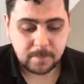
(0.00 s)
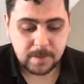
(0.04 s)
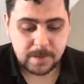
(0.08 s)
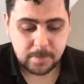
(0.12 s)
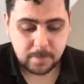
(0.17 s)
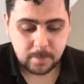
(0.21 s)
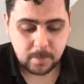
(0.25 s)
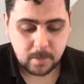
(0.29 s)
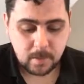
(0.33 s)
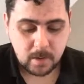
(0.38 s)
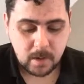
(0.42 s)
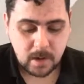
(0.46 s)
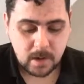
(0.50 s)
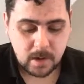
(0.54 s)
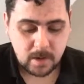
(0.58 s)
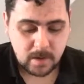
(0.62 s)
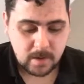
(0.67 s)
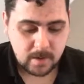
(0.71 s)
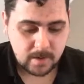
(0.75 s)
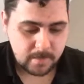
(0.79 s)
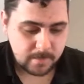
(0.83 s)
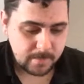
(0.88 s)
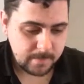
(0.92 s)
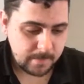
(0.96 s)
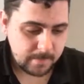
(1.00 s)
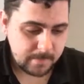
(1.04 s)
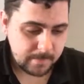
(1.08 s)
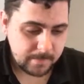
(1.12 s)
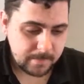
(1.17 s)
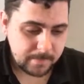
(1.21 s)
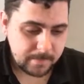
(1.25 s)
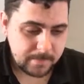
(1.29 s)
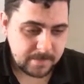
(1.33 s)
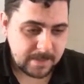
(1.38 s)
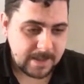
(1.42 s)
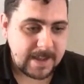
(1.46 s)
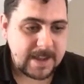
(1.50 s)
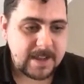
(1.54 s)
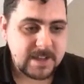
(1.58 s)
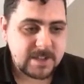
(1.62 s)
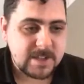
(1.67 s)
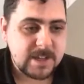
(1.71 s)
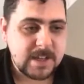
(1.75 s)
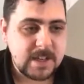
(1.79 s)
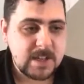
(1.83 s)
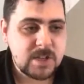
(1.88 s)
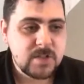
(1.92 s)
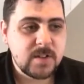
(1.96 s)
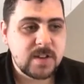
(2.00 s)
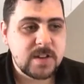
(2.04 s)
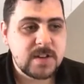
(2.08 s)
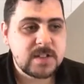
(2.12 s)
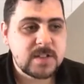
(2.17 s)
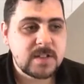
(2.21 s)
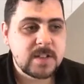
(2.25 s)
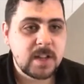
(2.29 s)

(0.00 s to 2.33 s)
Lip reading: people are actually interested,